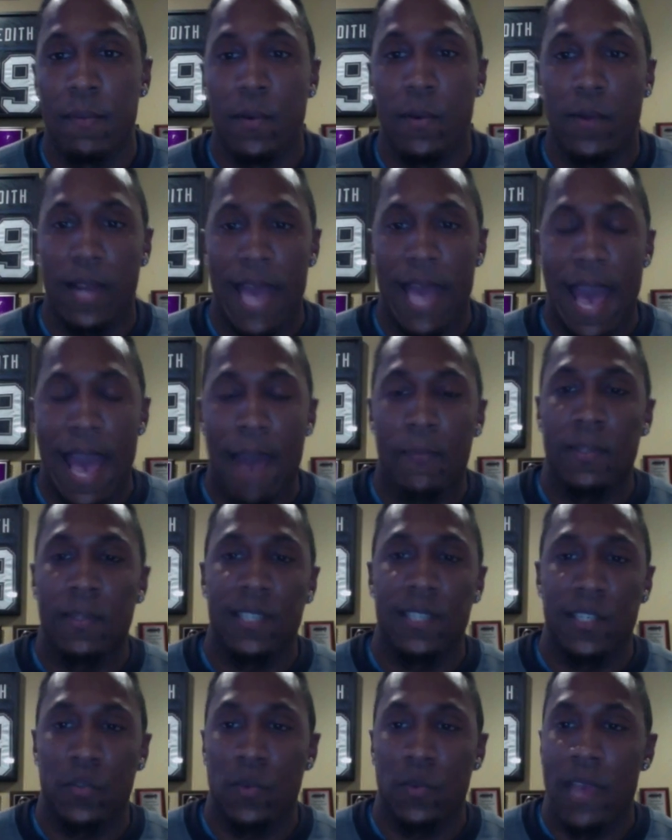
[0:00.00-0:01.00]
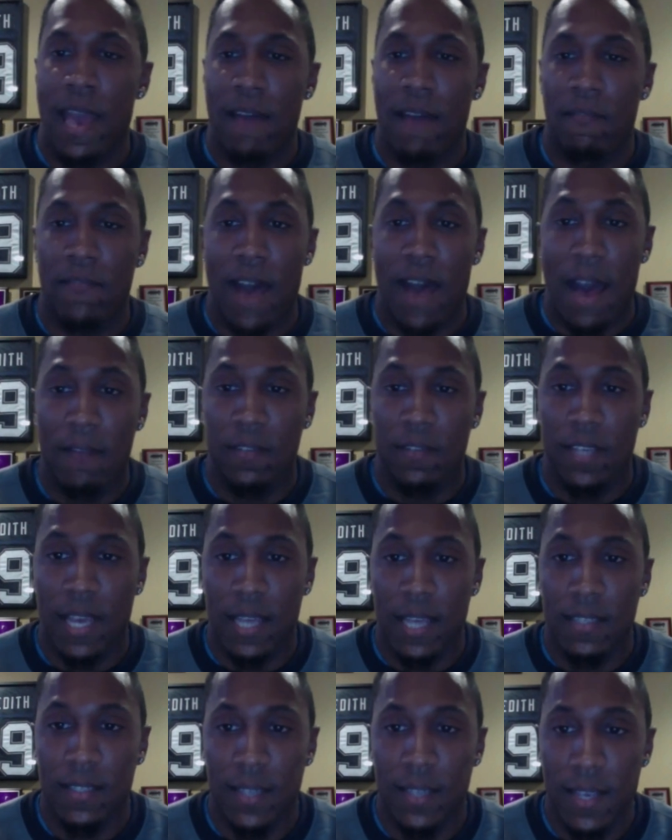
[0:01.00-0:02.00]
But what happens is we have 5
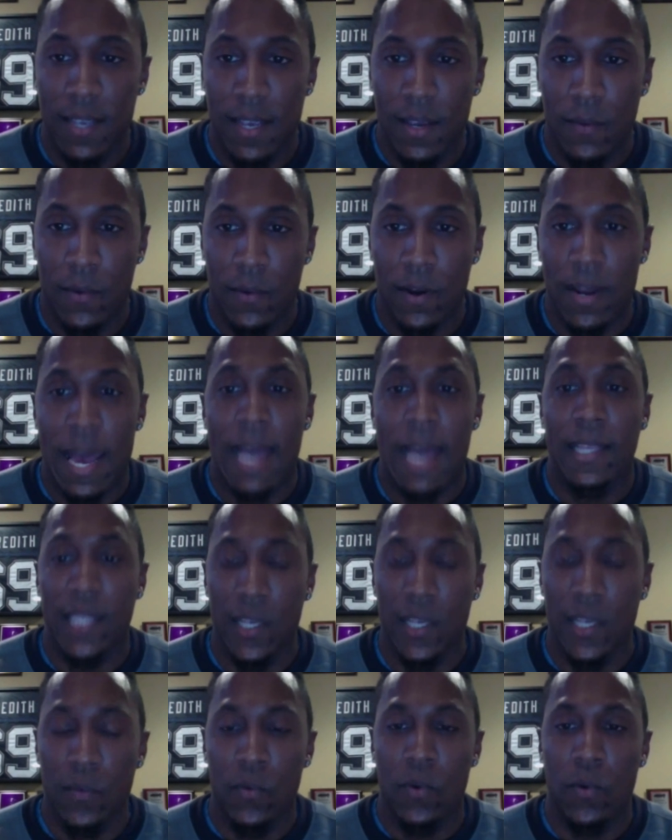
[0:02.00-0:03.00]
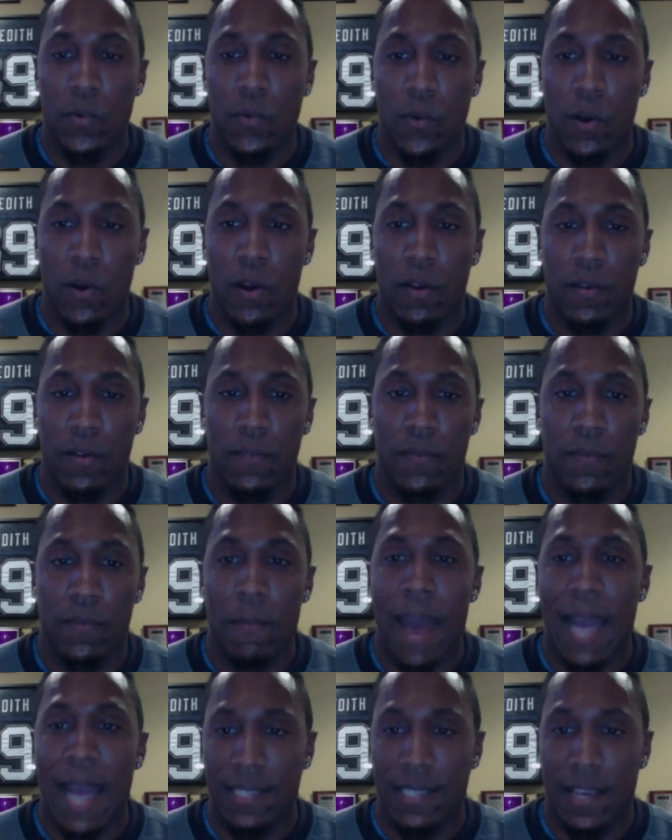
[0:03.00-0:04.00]
tests where an athlete will work for
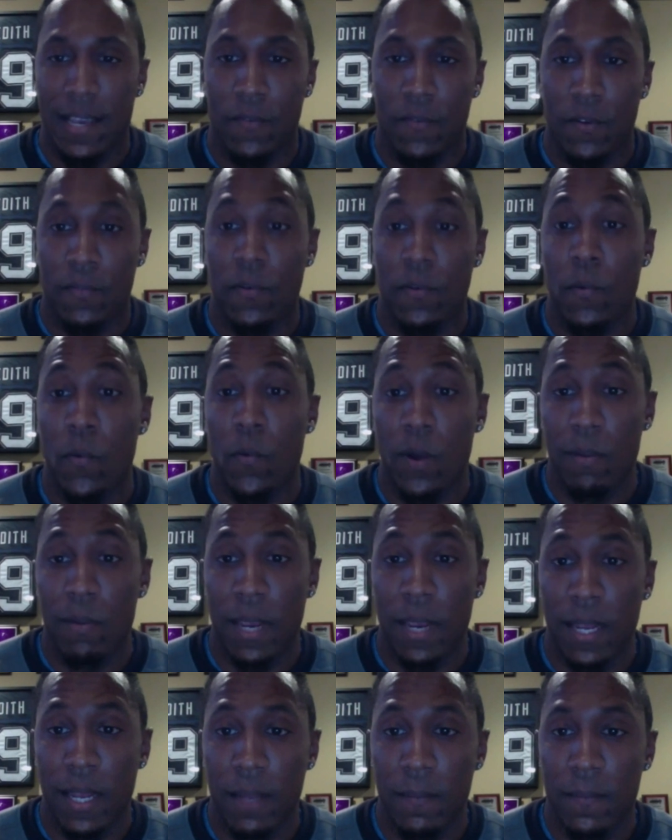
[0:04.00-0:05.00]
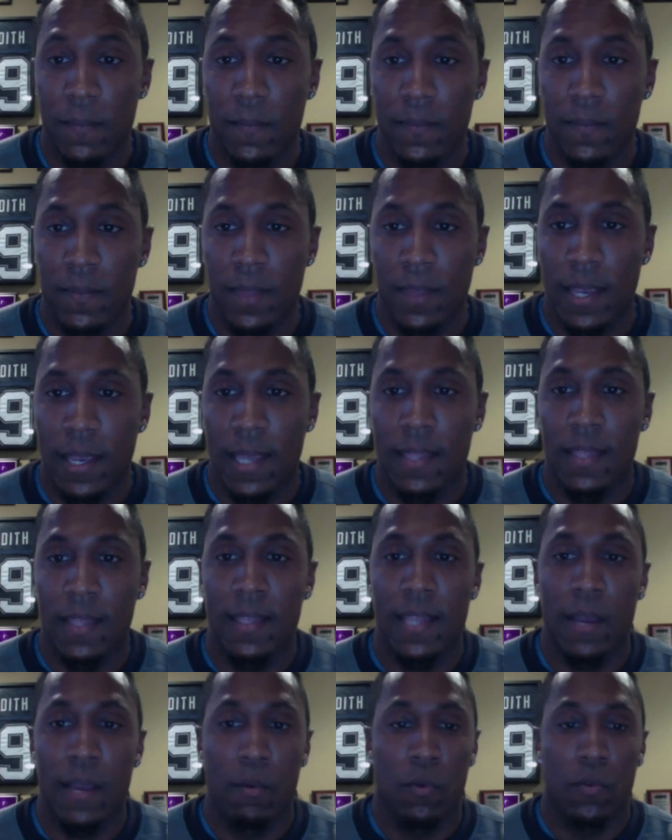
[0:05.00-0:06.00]
max effort for 1 minute, and
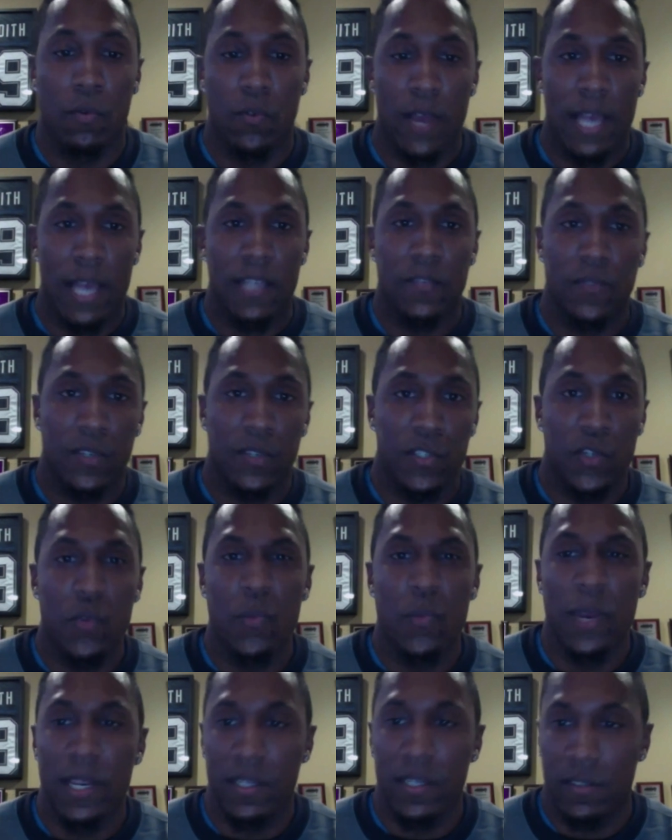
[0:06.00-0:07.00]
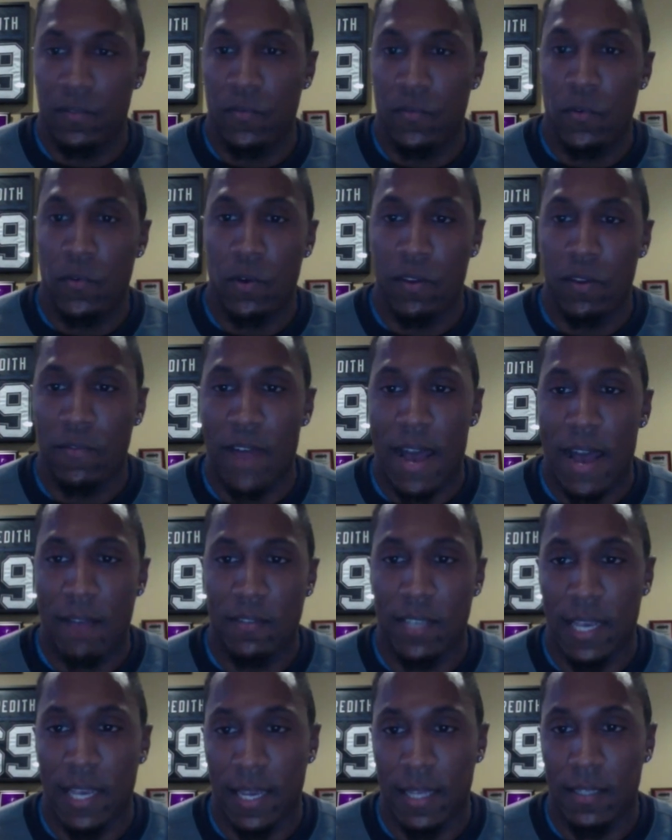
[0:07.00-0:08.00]
then they will rest for 2 minutes and 45
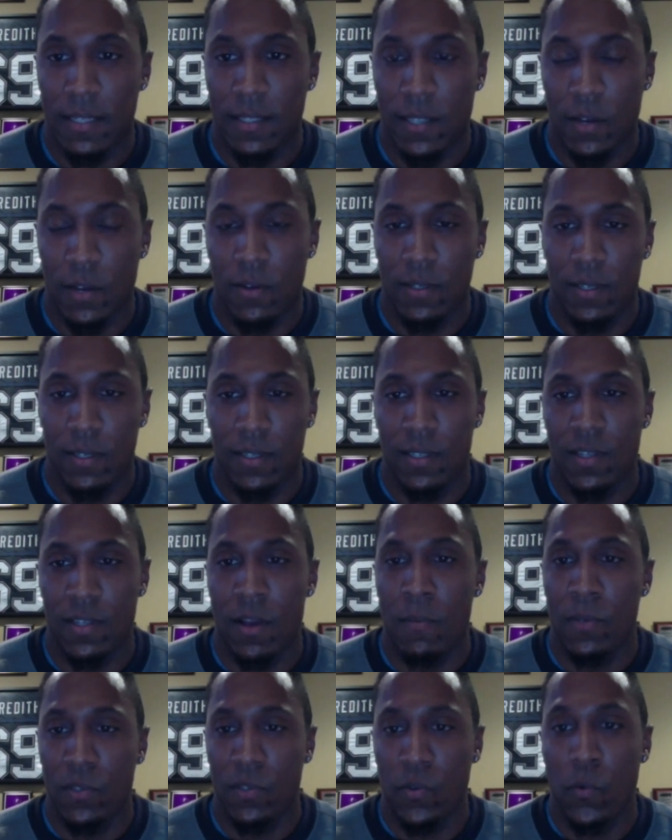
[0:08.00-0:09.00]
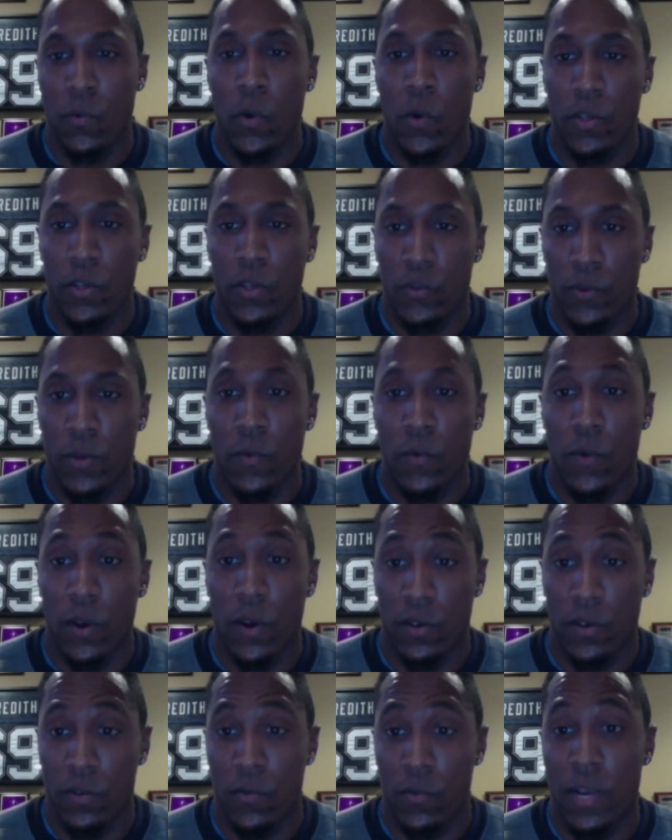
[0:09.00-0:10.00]
seconds. So it's almost a 1 to 3
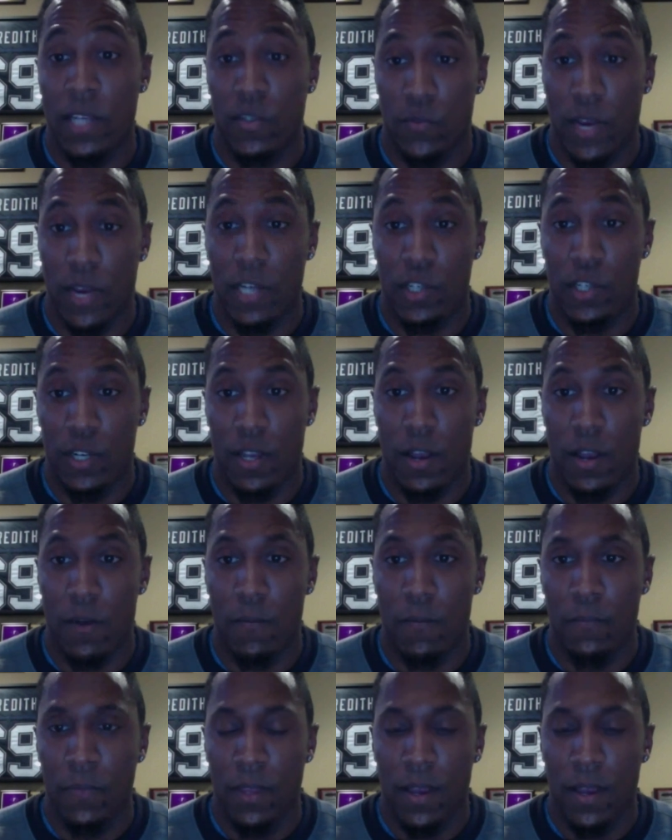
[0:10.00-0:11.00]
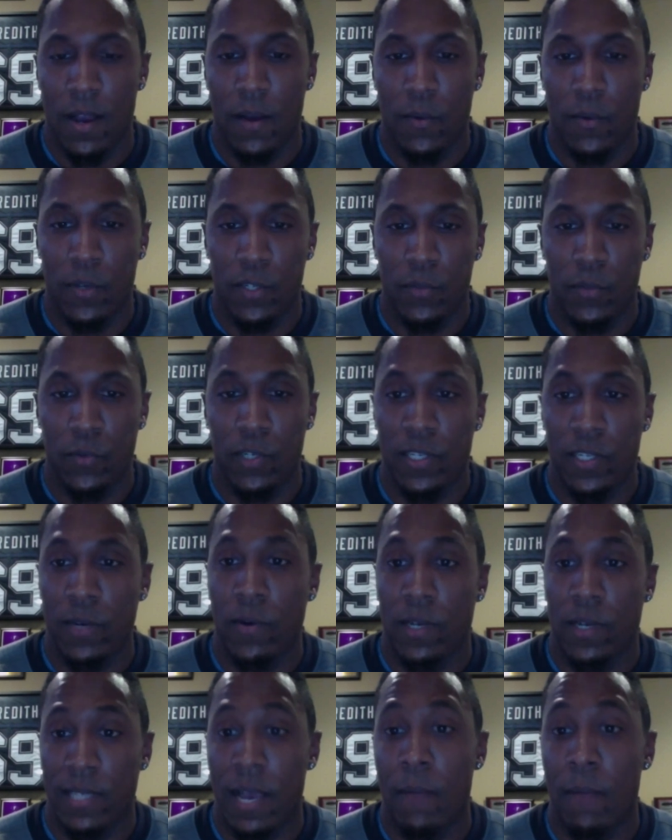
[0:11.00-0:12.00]
work to rest ratio, which it
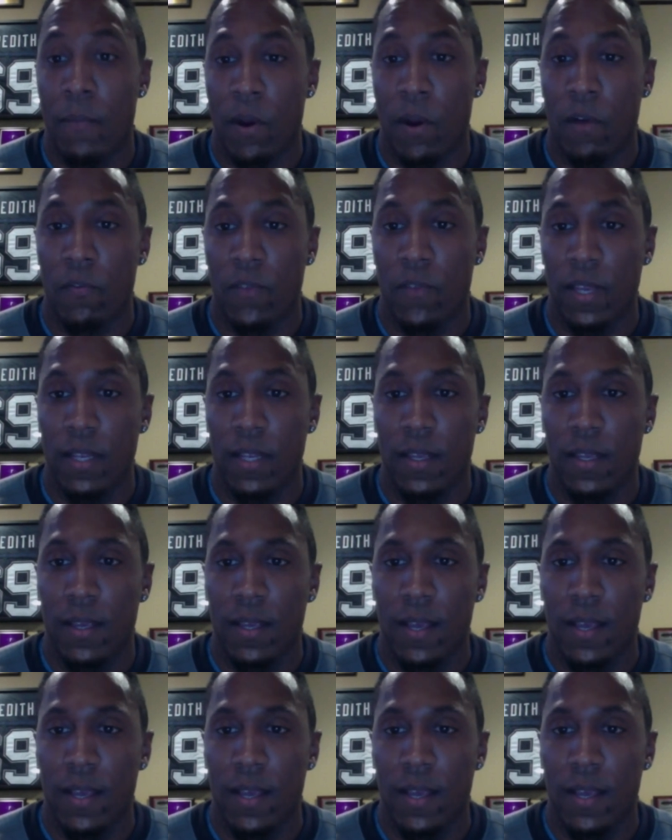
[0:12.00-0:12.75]
works out perfect.